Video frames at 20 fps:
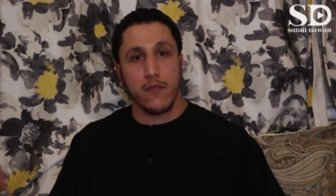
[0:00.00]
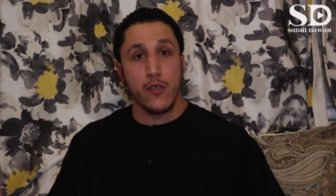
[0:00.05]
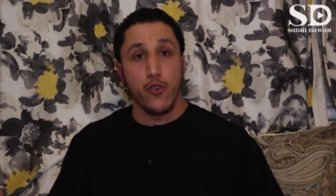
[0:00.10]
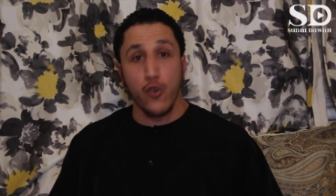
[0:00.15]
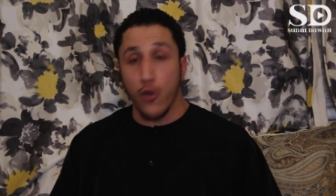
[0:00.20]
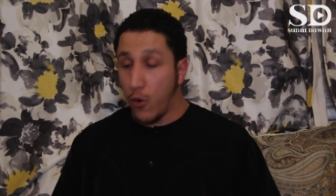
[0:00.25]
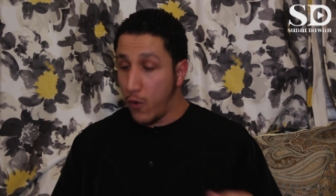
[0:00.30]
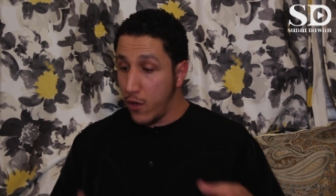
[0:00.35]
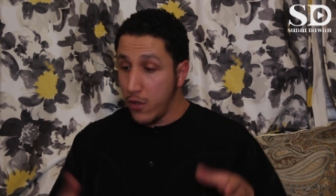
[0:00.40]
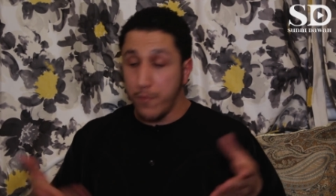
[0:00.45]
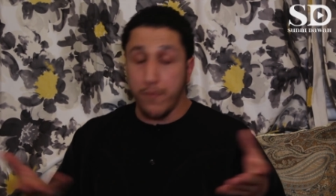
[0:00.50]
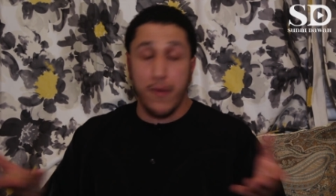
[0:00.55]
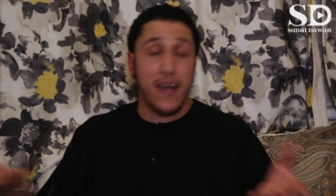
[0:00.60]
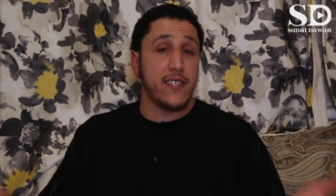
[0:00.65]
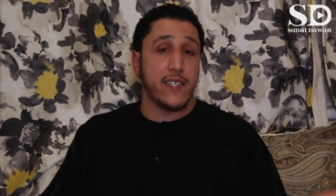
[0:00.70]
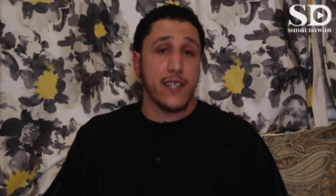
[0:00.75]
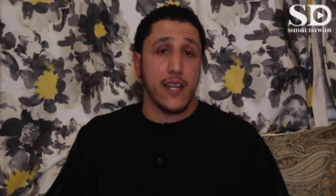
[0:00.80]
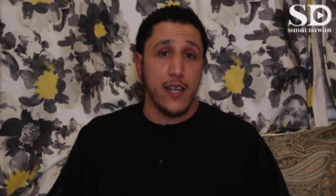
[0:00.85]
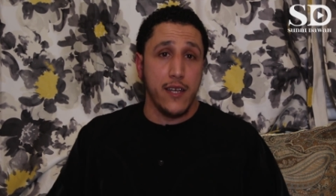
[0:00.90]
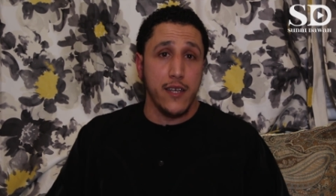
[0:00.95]
you
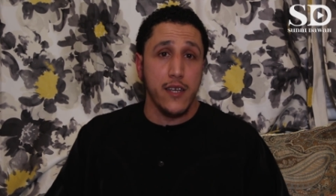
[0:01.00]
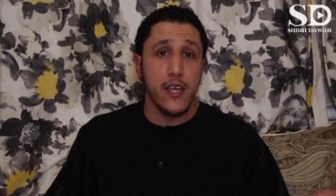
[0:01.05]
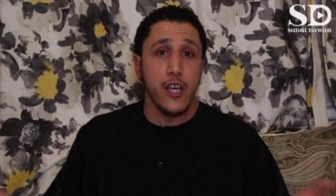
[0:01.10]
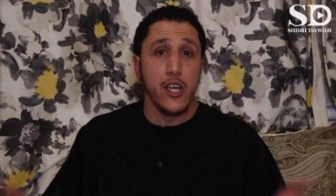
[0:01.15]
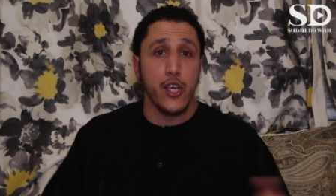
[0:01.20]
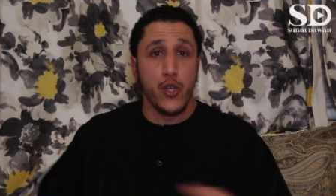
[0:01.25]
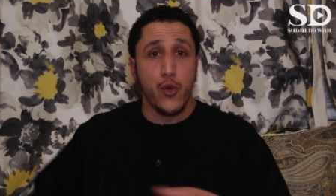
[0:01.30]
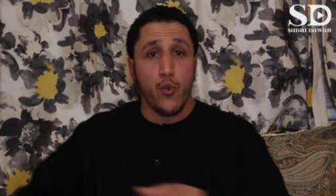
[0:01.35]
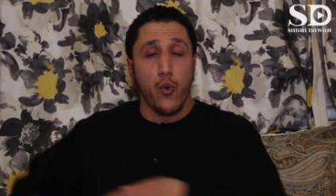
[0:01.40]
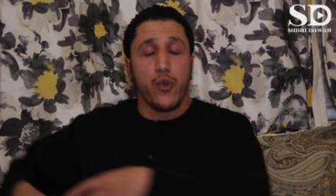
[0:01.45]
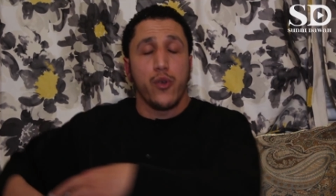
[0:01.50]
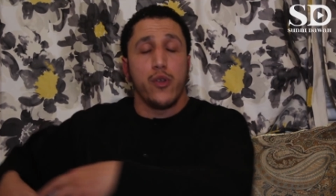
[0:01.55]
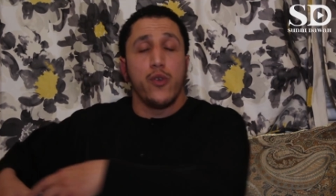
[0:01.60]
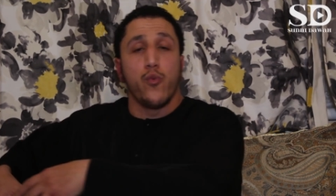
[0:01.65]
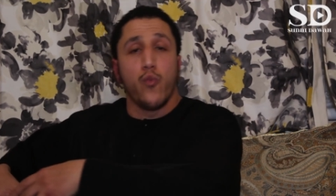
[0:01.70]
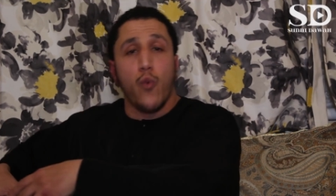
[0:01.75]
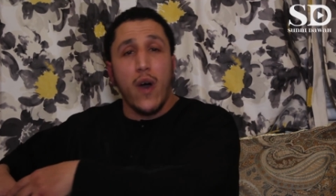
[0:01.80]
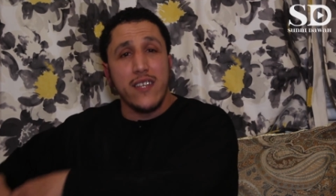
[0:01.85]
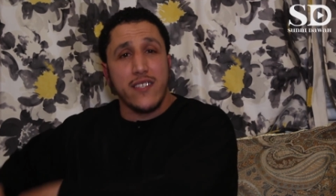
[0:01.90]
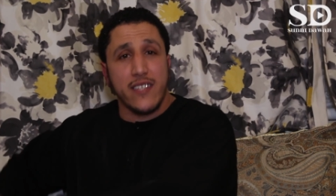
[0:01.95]
basically you want
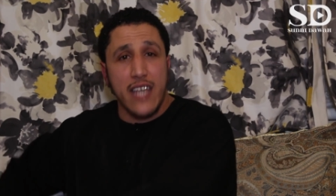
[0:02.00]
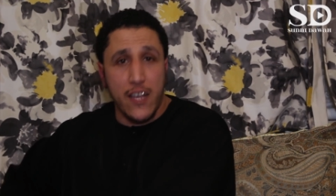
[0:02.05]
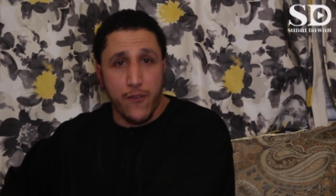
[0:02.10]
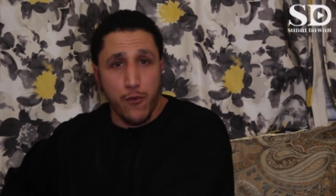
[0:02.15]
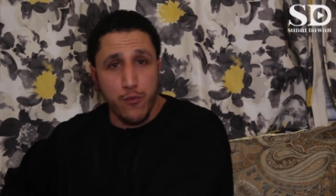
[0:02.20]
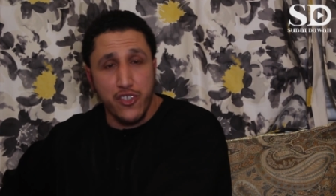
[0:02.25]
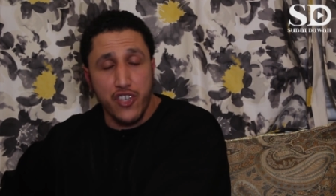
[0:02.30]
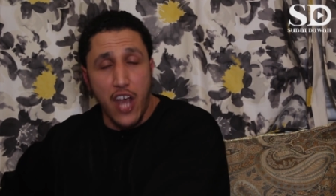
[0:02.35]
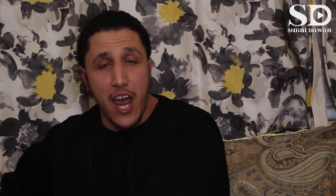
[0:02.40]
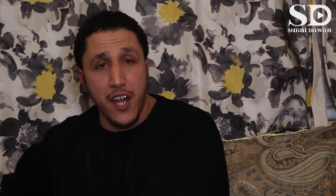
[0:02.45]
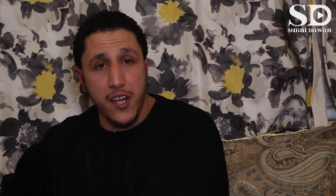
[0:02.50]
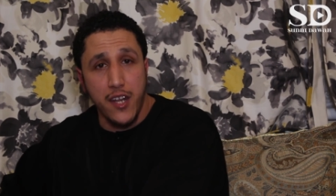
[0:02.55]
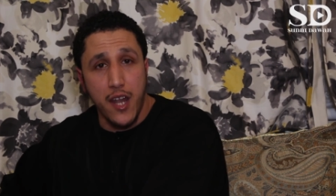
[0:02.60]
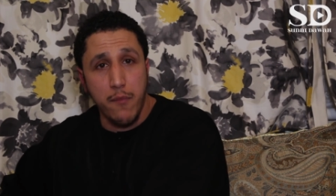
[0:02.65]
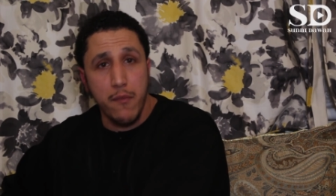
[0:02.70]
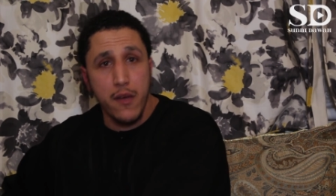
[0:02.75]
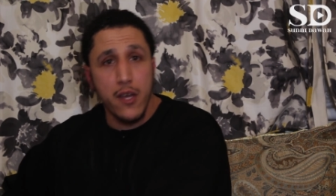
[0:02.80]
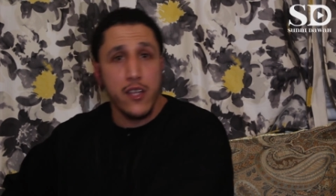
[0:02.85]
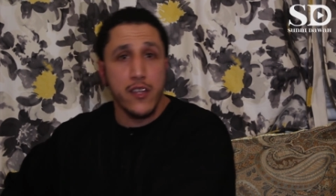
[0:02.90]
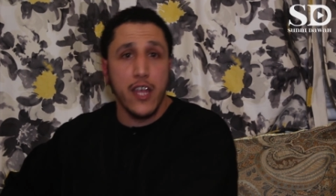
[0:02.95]
in one side from the
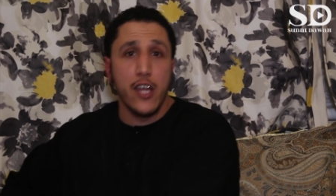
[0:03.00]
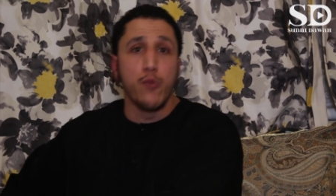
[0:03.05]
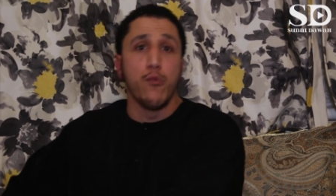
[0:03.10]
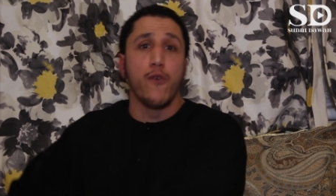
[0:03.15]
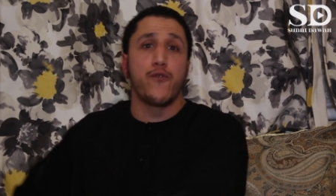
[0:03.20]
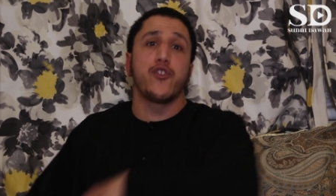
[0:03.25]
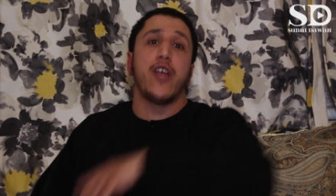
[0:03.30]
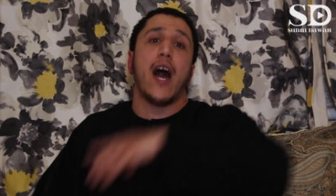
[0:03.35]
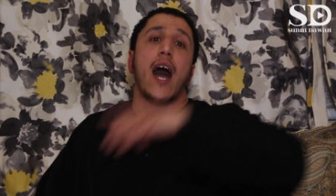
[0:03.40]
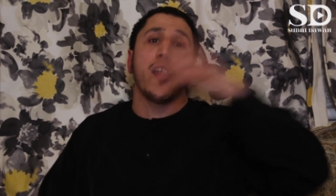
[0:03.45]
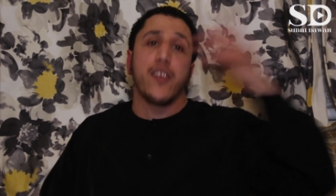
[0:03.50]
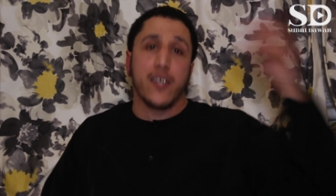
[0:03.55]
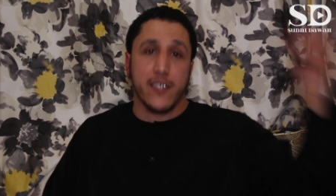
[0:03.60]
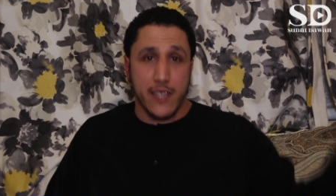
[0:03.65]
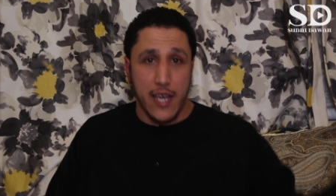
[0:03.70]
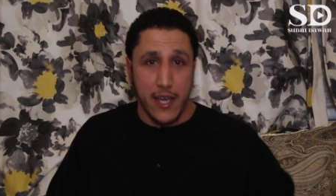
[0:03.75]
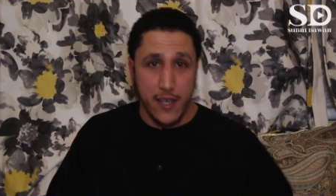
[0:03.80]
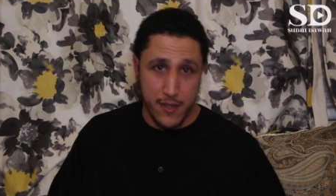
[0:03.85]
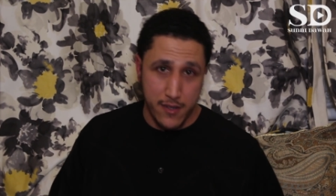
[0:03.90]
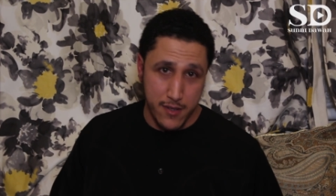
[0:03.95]
Jahannam, then you move to the other
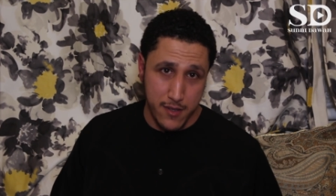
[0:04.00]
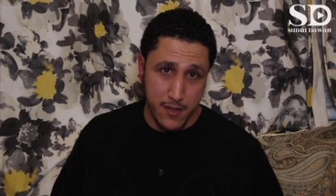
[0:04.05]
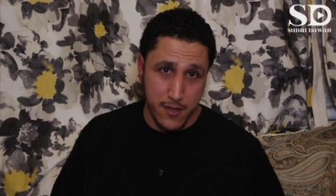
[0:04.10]
side.